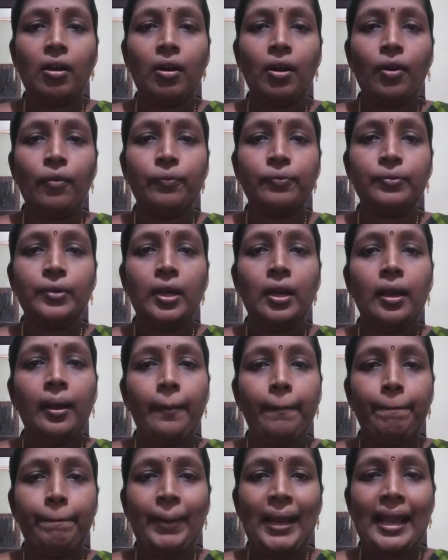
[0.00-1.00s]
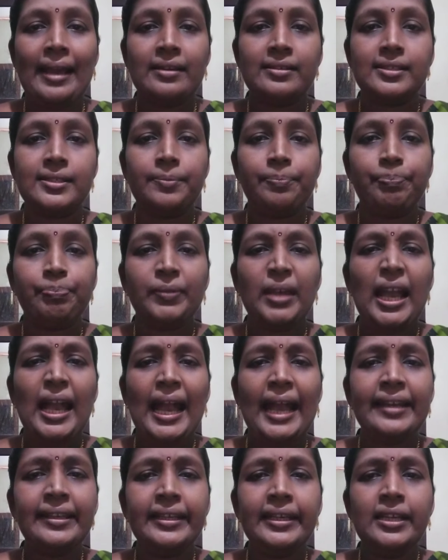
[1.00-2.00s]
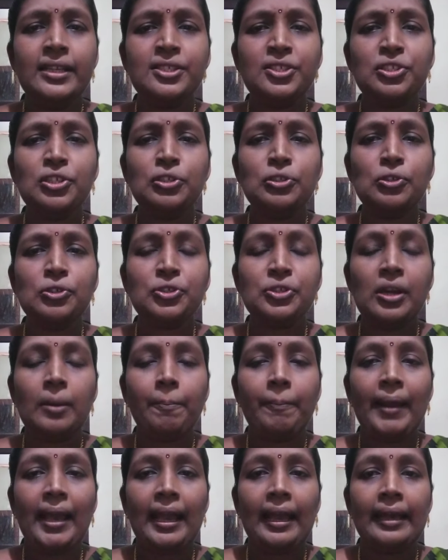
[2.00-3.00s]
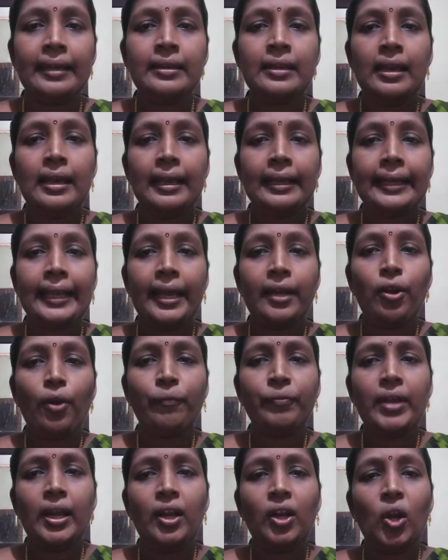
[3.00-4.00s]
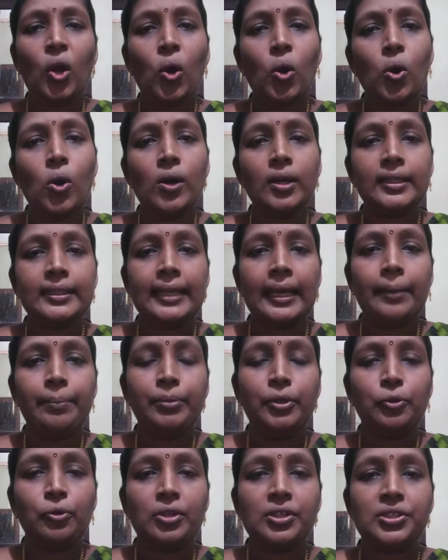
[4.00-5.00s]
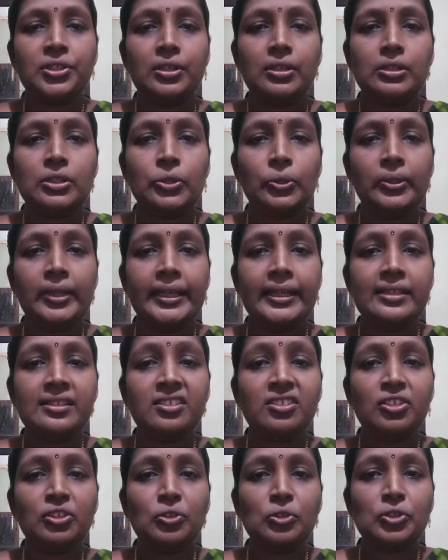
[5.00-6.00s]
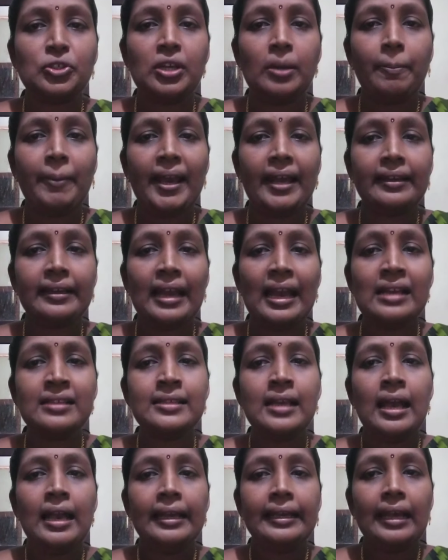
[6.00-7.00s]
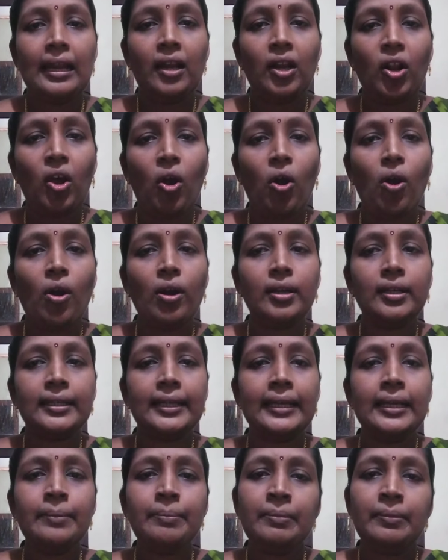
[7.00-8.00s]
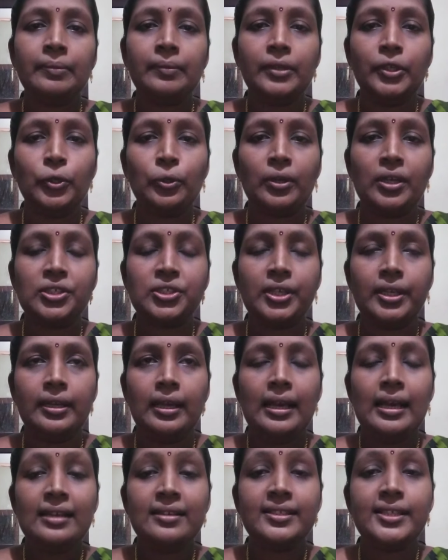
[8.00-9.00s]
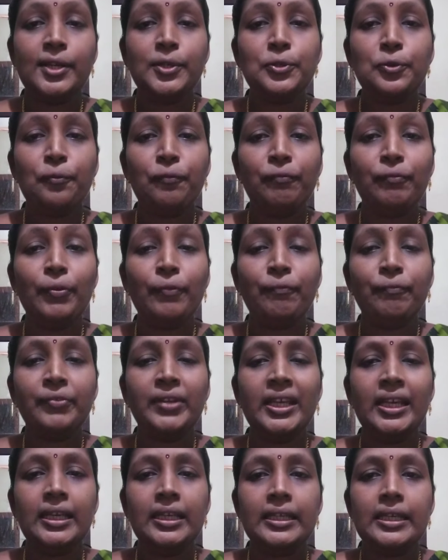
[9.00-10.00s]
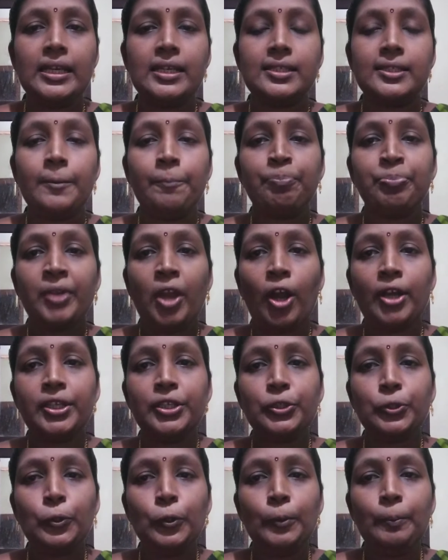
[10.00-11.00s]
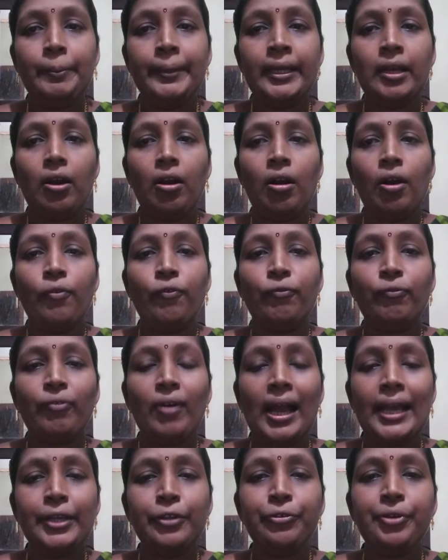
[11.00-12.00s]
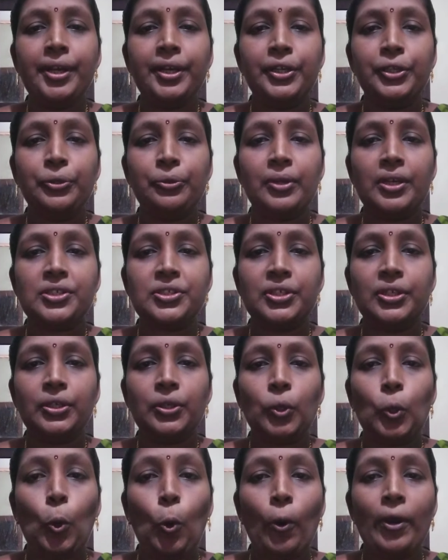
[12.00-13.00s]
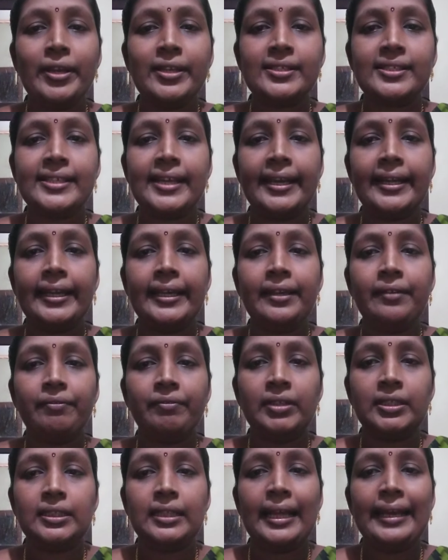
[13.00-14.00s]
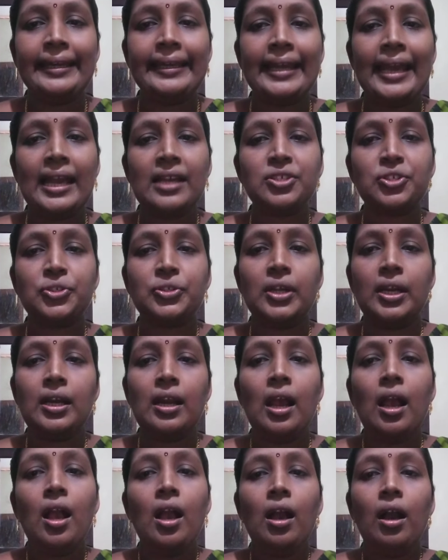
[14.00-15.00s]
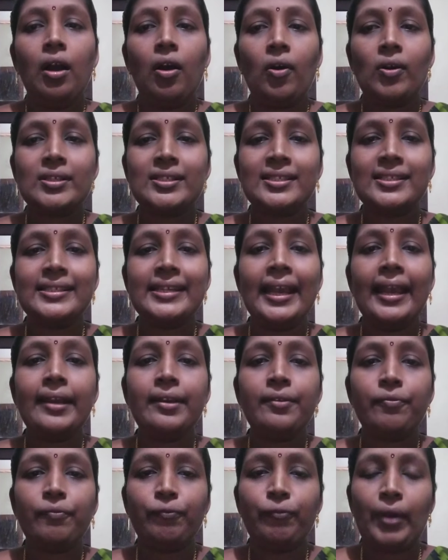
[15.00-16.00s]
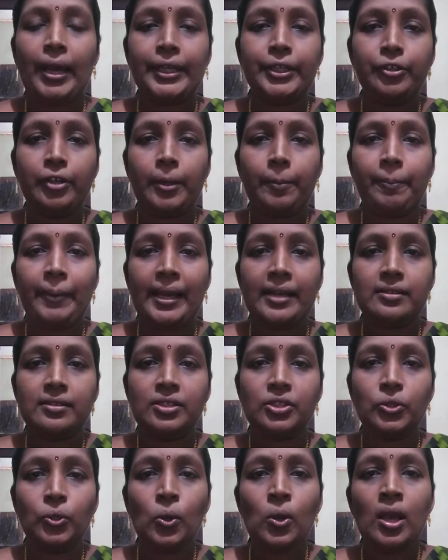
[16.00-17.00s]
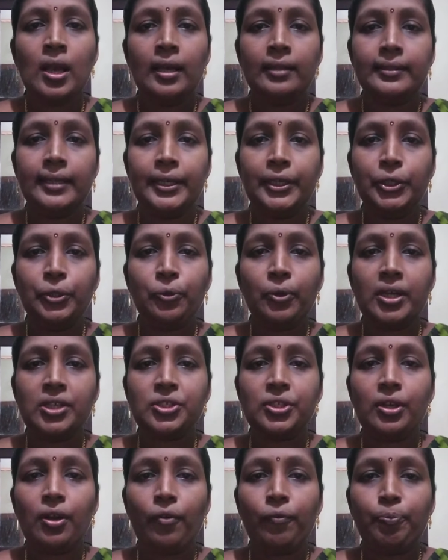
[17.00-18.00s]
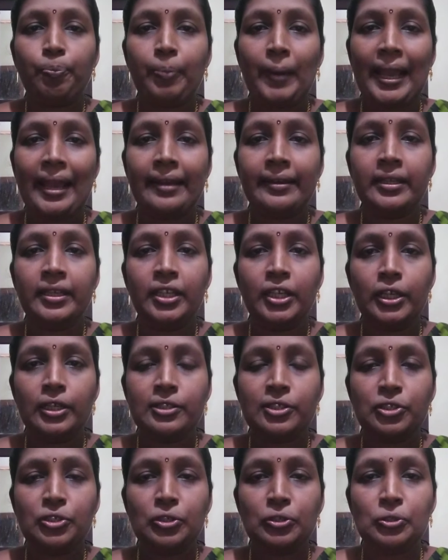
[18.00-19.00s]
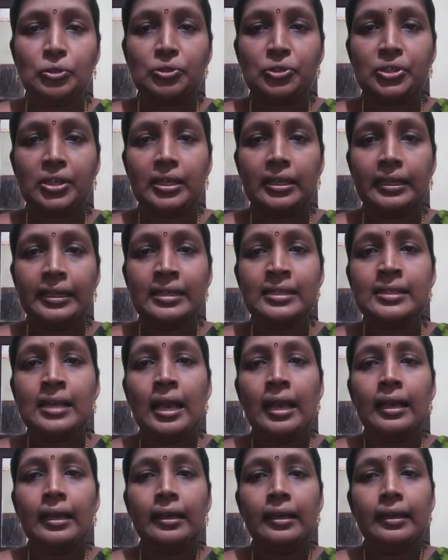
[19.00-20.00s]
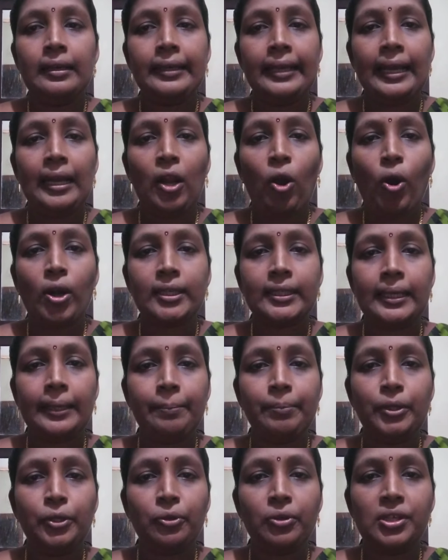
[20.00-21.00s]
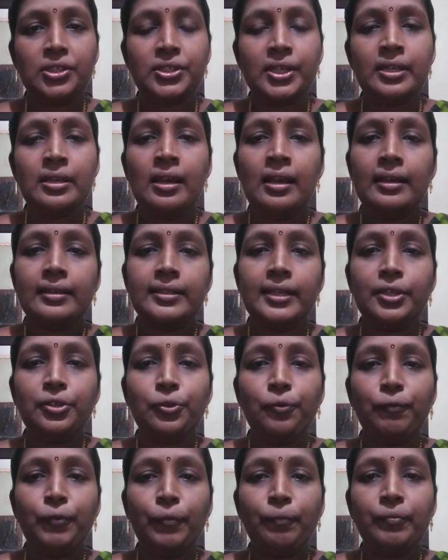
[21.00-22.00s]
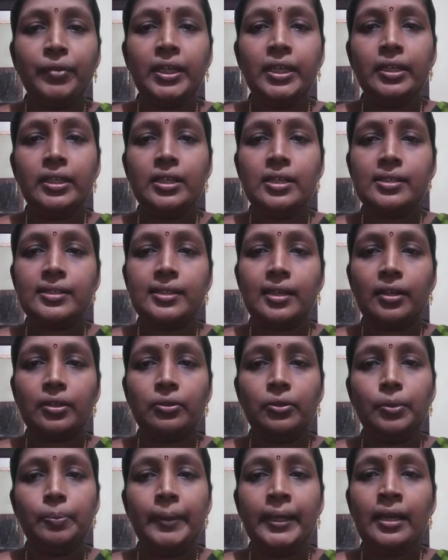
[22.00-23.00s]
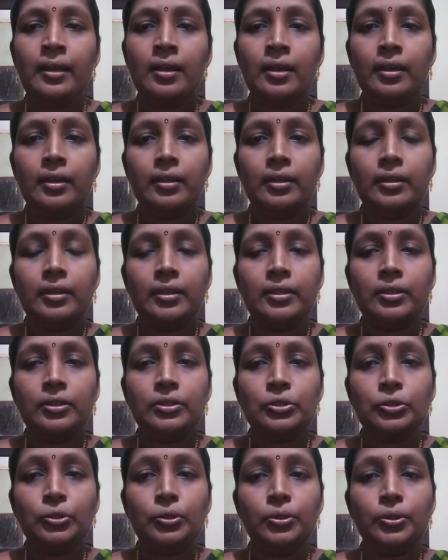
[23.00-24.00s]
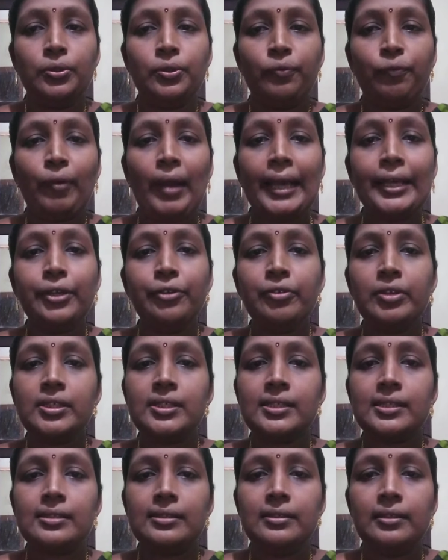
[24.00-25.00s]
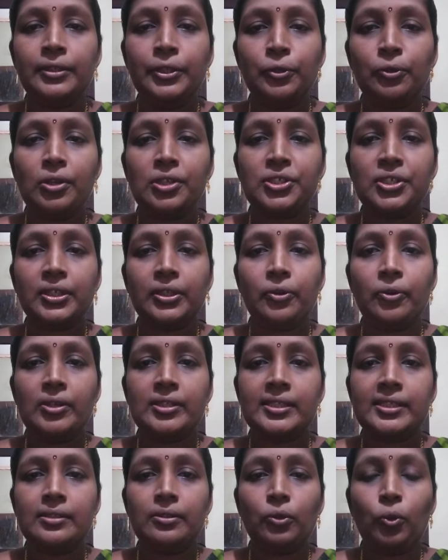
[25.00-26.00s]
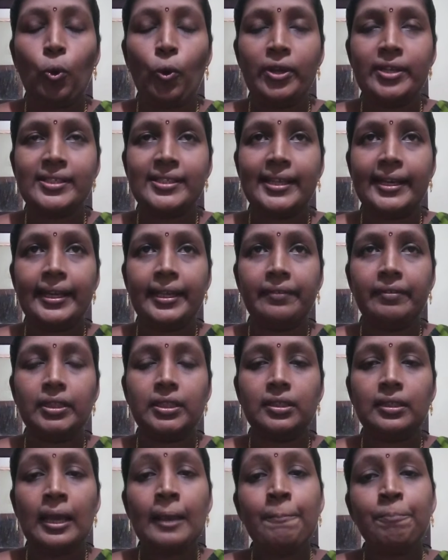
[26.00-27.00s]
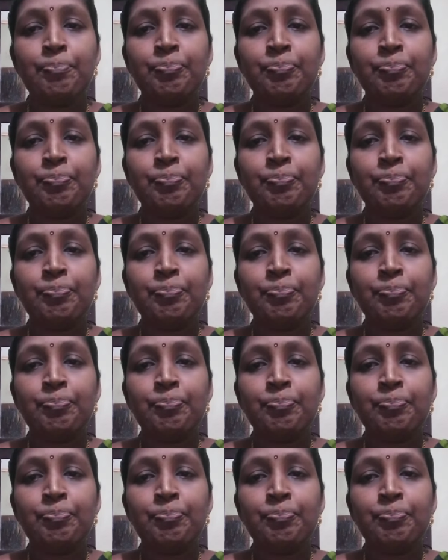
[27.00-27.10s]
of plans. An institutional plan can of a long-term duration. So the institutional plan has a long-term duration, 10 to 15 years, or it could be of 5-year duration coinciding with the national or state 5-year plan. So the duration of plan in institutional is a long-term duration, 10 to 15 years, or could be to 5 years duration coinciding with the